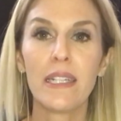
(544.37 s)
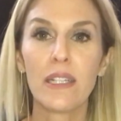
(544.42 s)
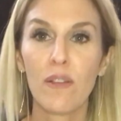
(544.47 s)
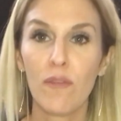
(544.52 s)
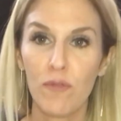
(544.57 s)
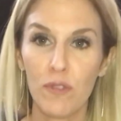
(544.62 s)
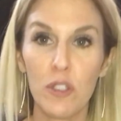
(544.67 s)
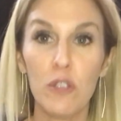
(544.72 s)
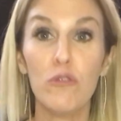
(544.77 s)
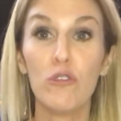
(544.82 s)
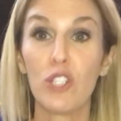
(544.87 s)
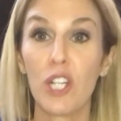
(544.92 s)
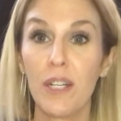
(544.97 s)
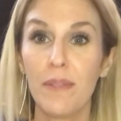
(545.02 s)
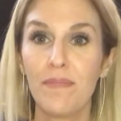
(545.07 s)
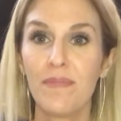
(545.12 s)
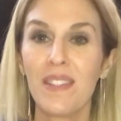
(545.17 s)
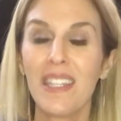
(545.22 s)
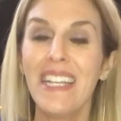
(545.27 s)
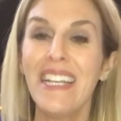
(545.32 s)
and confusion.
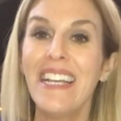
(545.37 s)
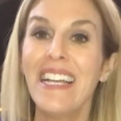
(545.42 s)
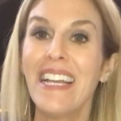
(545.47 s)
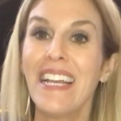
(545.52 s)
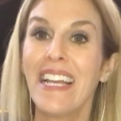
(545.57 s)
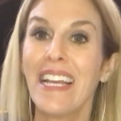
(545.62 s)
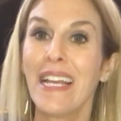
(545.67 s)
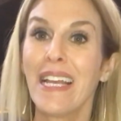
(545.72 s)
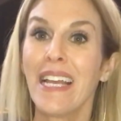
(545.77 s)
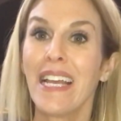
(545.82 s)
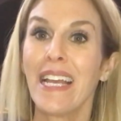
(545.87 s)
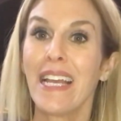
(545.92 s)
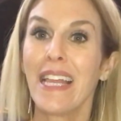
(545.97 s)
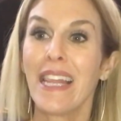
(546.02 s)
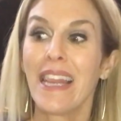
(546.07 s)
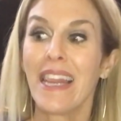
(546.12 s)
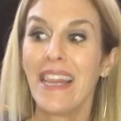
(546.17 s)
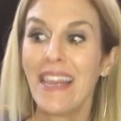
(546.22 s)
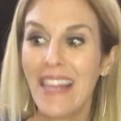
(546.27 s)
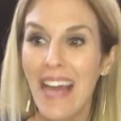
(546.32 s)

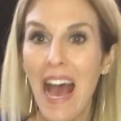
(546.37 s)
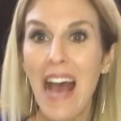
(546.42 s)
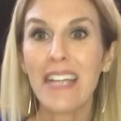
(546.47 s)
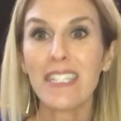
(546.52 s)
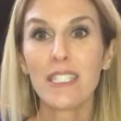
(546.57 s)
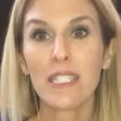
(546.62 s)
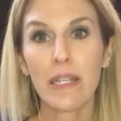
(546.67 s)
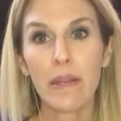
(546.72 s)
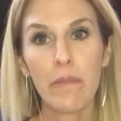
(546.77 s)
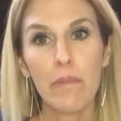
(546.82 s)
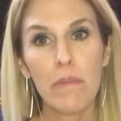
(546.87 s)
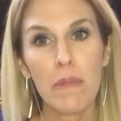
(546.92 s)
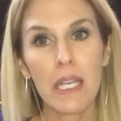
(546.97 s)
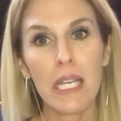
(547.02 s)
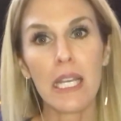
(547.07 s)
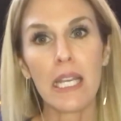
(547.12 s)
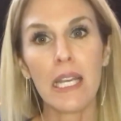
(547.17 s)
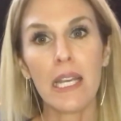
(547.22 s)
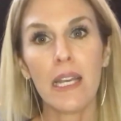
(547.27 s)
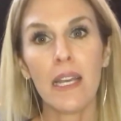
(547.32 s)
That to
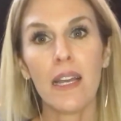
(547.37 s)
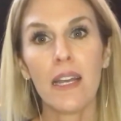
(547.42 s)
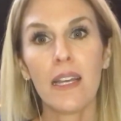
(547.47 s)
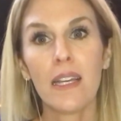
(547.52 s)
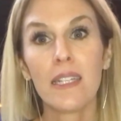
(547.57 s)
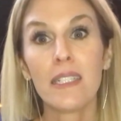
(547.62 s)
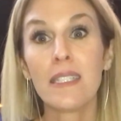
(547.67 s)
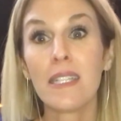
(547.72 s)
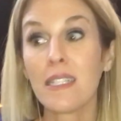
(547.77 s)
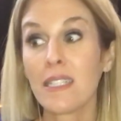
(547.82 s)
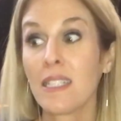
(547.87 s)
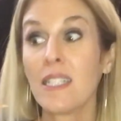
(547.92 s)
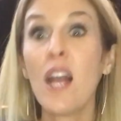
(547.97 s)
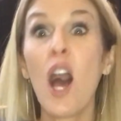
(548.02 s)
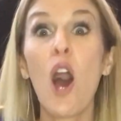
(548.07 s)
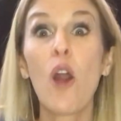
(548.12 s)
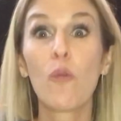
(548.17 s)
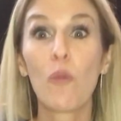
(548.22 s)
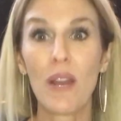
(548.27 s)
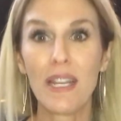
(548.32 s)
me does
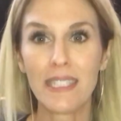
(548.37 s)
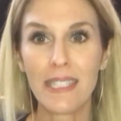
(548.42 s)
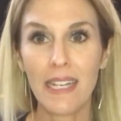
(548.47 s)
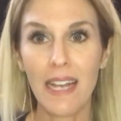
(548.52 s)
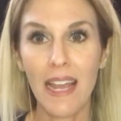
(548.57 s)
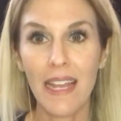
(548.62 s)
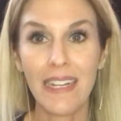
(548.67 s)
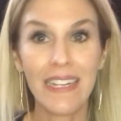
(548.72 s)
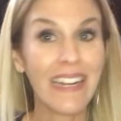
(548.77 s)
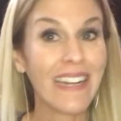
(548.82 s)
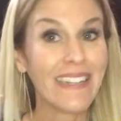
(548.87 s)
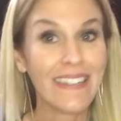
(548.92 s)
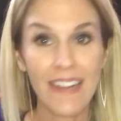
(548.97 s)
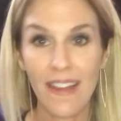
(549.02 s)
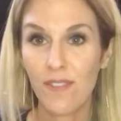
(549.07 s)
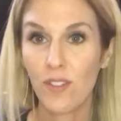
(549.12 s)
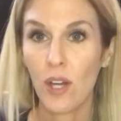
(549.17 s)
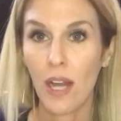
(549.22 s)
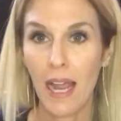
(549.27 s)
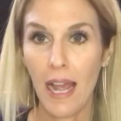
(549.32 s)
not resonate. It
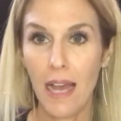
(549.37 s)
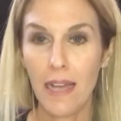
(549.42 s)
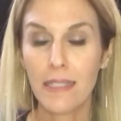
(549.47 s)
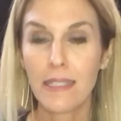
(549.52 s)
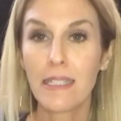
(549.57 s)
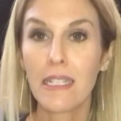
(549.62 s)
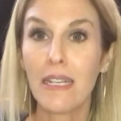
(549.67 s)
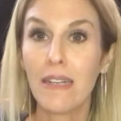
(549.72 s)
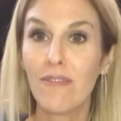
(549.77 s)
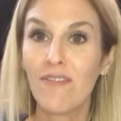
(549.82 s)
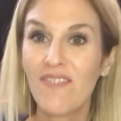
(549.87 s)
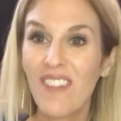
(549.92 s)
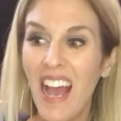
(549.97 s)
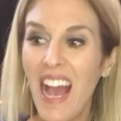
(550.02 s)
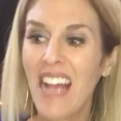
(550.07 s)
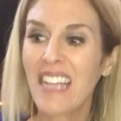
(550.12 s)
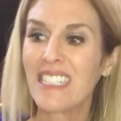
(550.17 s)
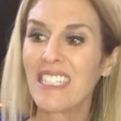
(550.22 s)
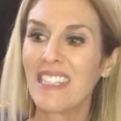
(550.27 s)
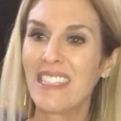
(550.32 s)
never has. In
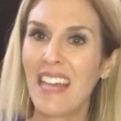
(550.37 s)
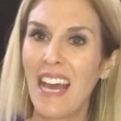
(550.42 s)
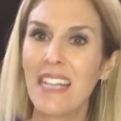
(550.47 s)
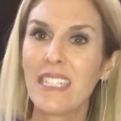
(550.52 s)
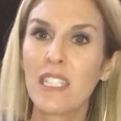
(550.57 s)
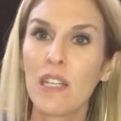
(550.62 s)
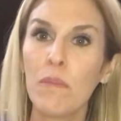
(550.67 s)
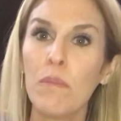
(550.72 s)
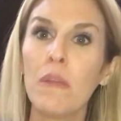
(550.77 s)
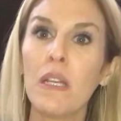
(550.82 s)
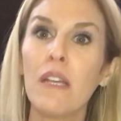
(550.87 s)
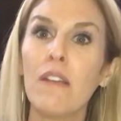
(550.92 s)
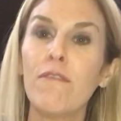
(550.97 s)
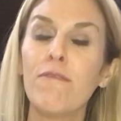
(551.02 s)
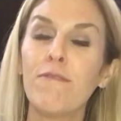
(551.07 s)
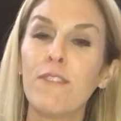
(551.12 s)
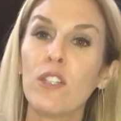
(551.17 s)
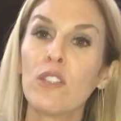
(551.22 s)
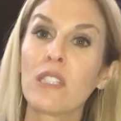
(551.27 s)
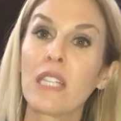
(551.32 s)
fact, that to me
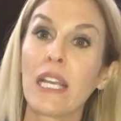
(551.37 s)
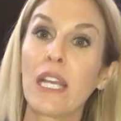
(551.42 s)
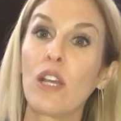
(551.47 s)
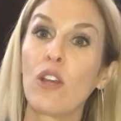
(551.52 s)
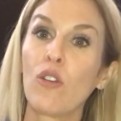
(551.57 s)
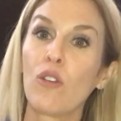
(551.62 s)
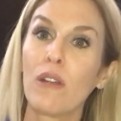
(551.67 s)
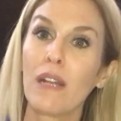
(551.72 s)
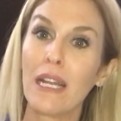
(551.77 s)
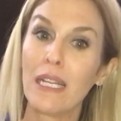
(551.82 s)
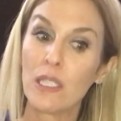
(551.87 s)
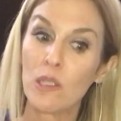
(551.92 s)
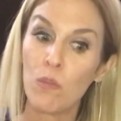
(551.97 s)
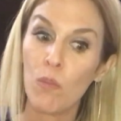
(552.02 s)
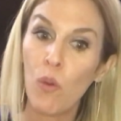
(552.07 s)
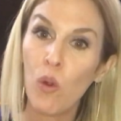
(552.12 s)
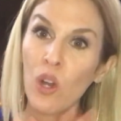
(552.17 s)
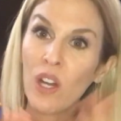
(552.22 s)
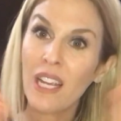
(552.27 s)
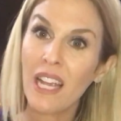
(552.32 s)
feels like it creates
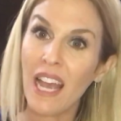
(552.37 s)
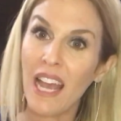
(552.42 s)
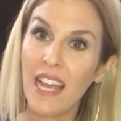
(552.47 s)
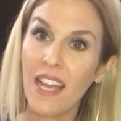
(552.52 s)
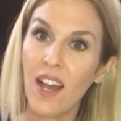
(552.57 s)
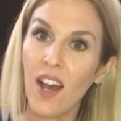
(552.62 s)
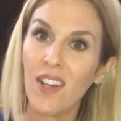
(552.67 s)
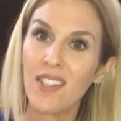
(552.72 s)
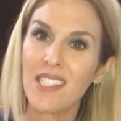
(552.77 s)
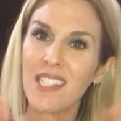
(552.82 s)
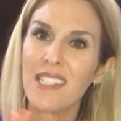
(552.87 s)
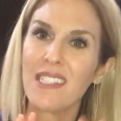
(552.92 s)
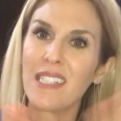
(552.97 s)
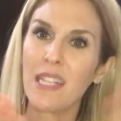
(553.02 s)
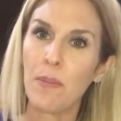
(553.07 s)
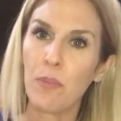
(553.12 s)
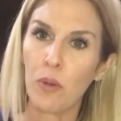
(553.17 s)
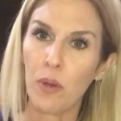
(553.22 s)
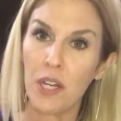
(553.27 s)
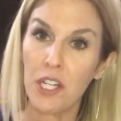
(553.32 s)
more chaos,
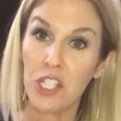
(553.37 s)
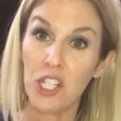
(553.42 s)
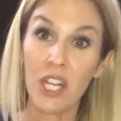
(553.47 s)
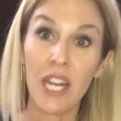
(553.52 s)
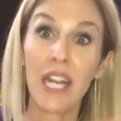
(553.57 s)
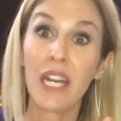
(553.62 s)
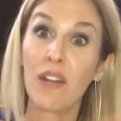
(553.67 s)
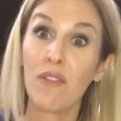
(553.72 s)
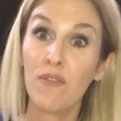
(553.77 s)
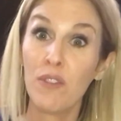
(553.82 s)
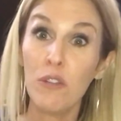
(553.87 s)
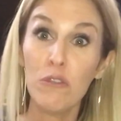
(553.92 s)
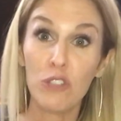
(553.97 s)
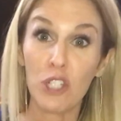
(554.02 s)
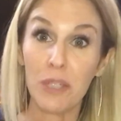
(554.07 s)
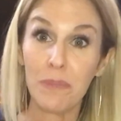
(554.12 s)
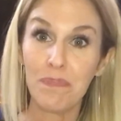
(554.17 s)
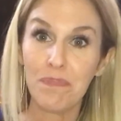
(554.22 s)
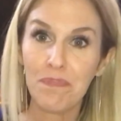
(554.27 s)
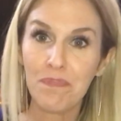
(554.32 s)
separation, and
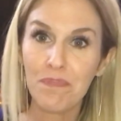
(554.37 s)
confusion